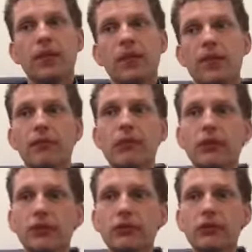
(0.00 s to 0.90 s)
Yeah, for me
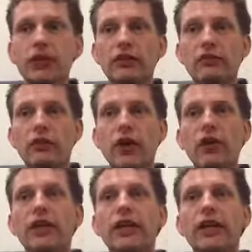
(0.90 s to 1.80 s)
there are two things.
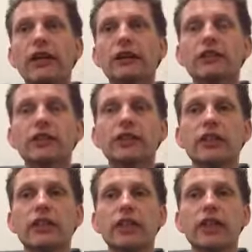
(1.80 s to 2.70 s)
One is,
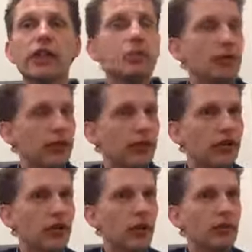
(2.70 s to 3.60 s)
in my
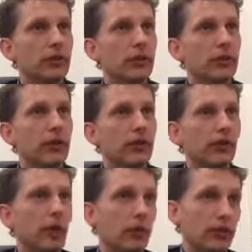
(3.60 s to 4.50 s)
previous job,
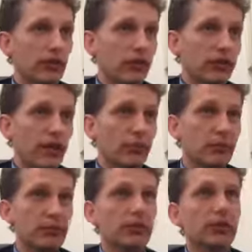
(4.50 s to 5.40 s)
I worked for Office Depot.